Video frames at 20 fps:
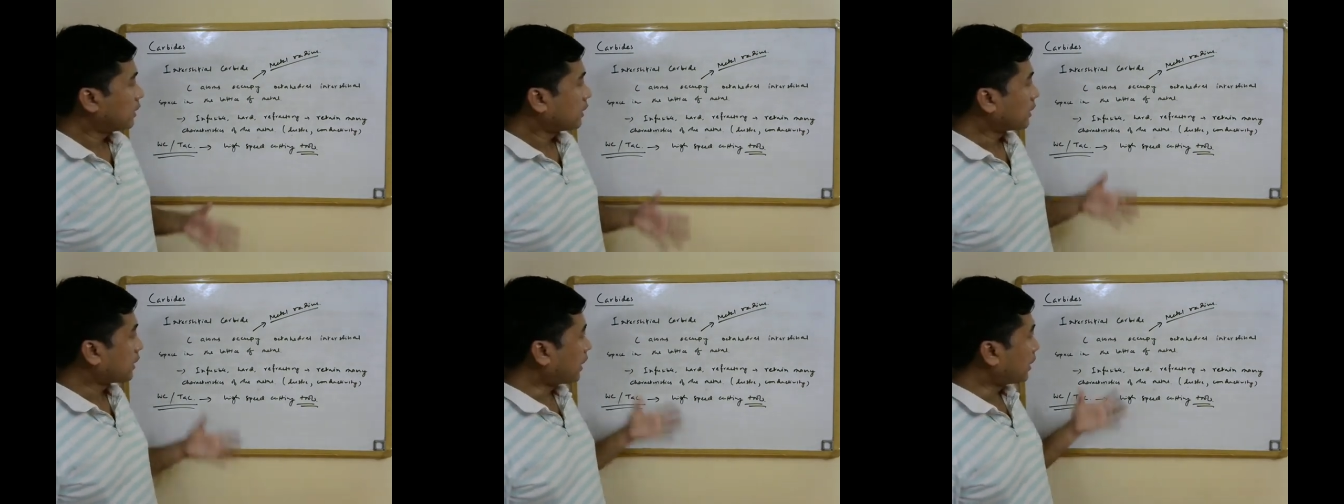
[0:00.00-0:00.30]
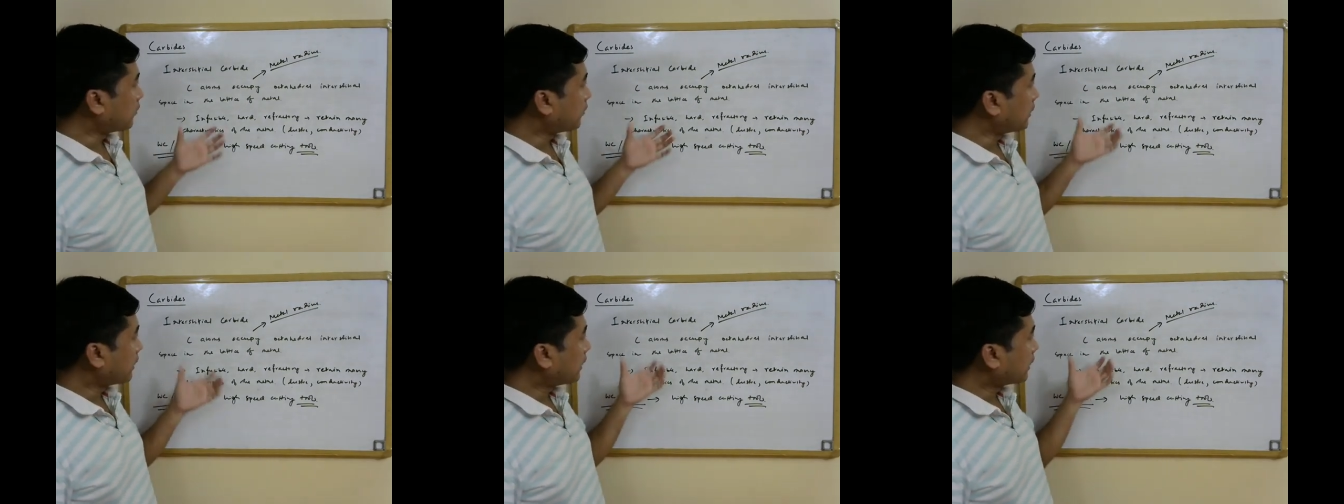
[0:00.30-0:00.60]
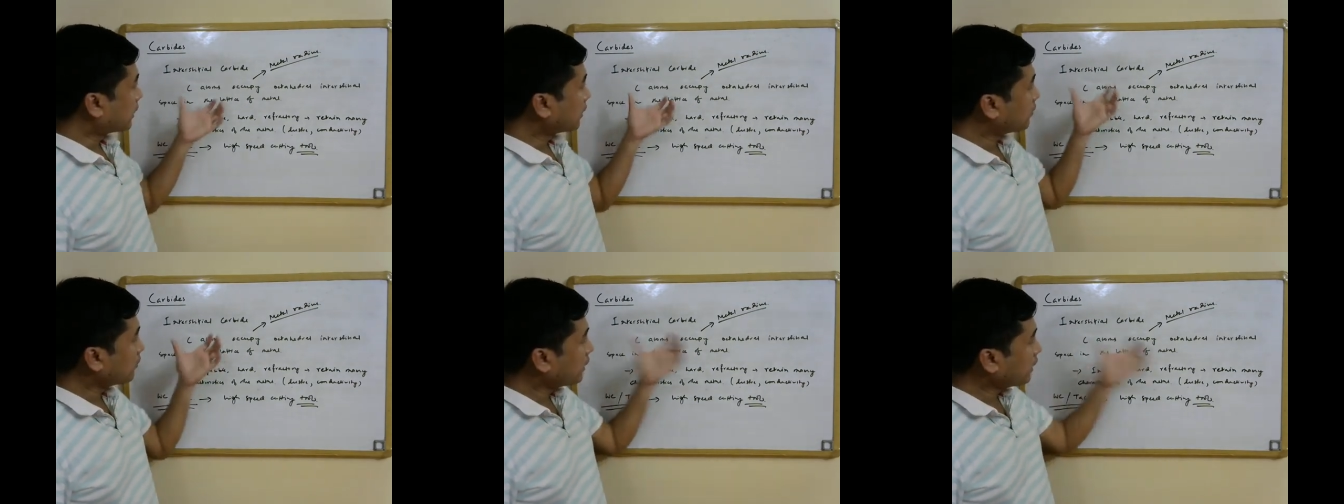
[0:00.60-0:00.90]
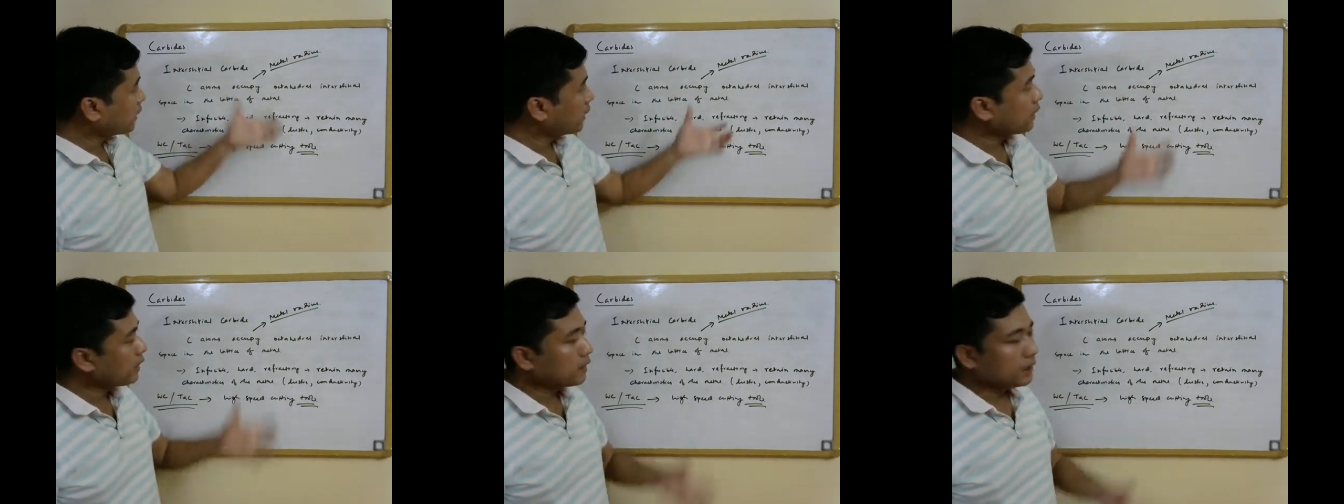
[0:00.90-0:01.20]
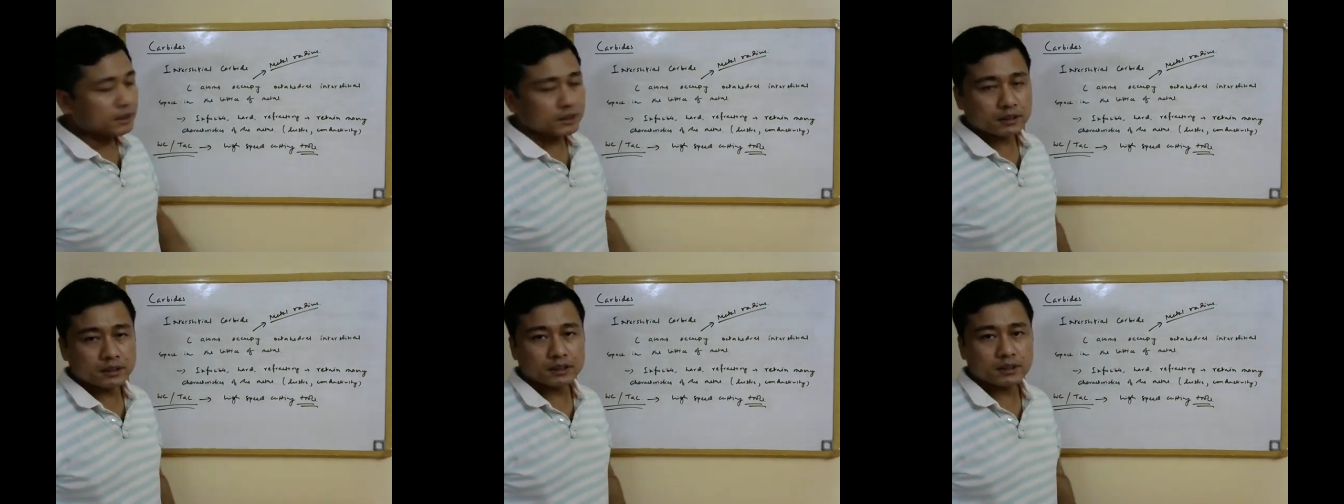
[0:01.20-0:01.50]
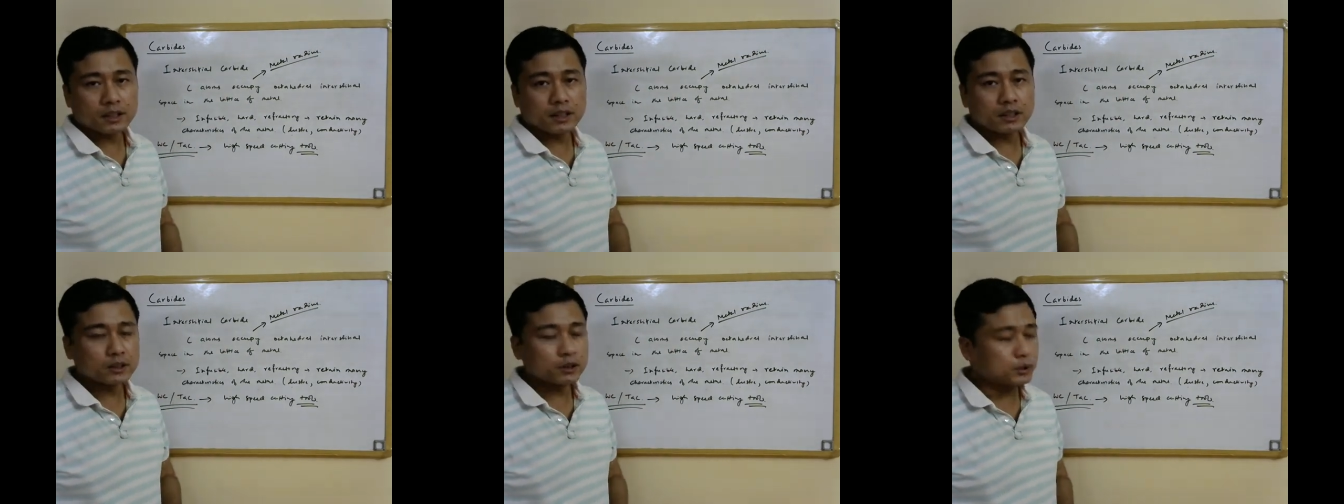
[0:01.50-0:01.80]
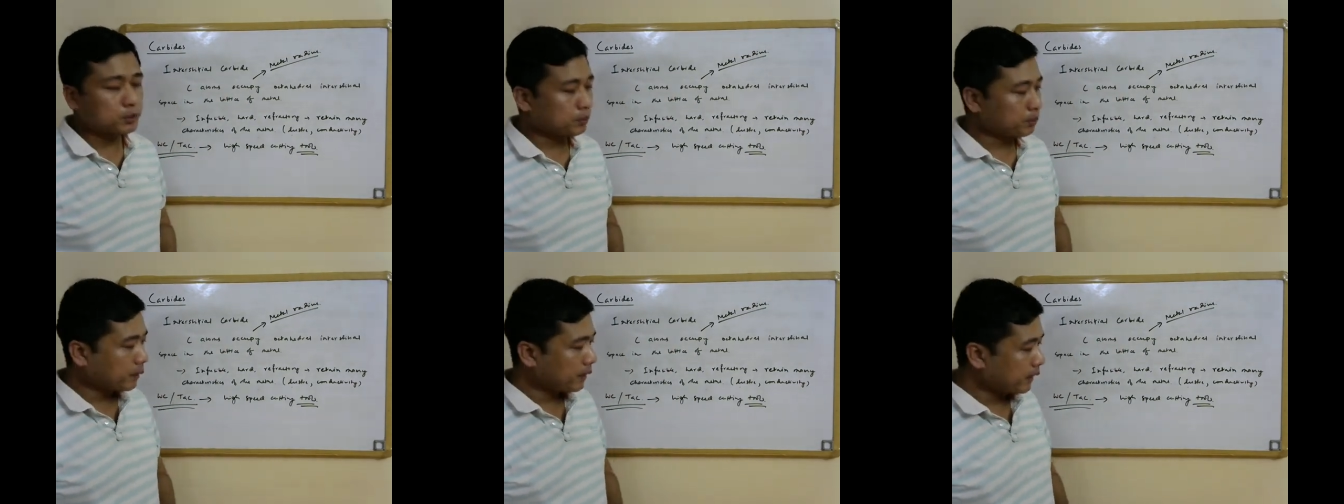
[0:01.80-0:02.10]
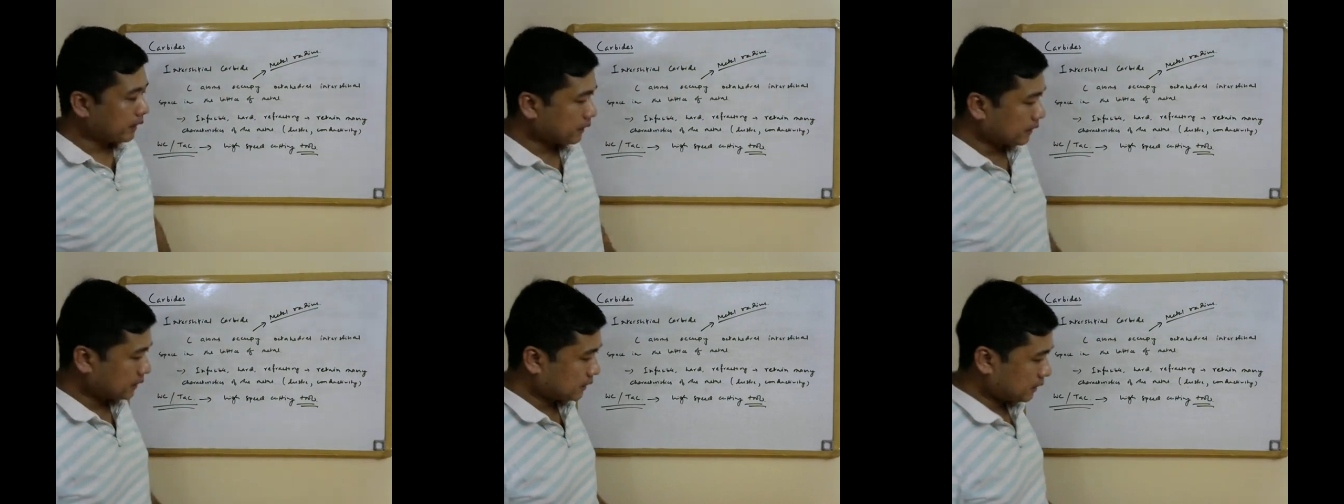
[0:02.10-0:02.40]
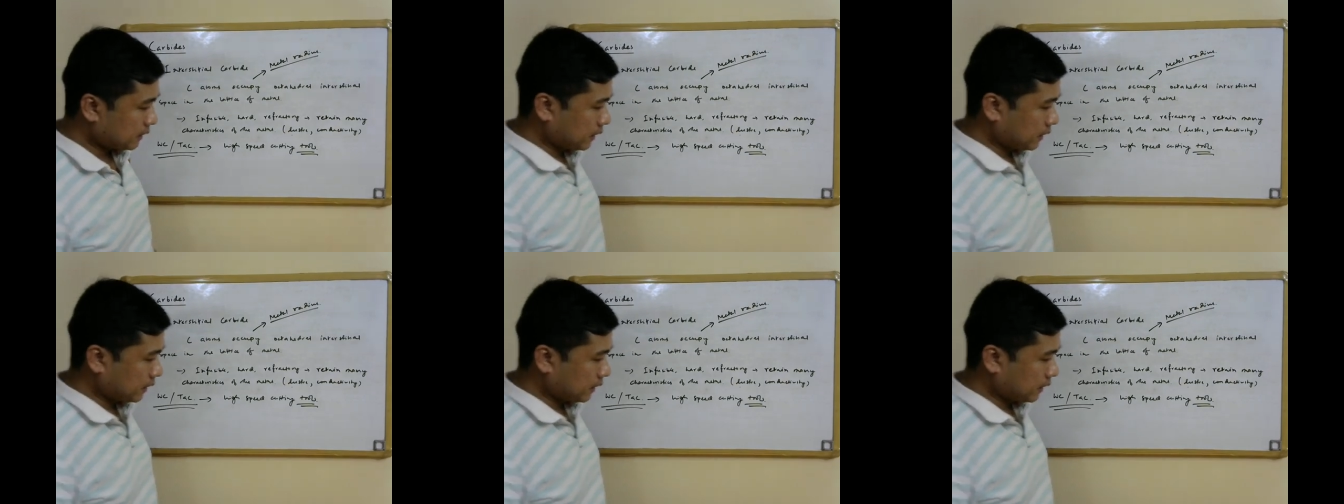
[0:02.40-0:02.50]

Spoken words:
carbon atom in the interstitial space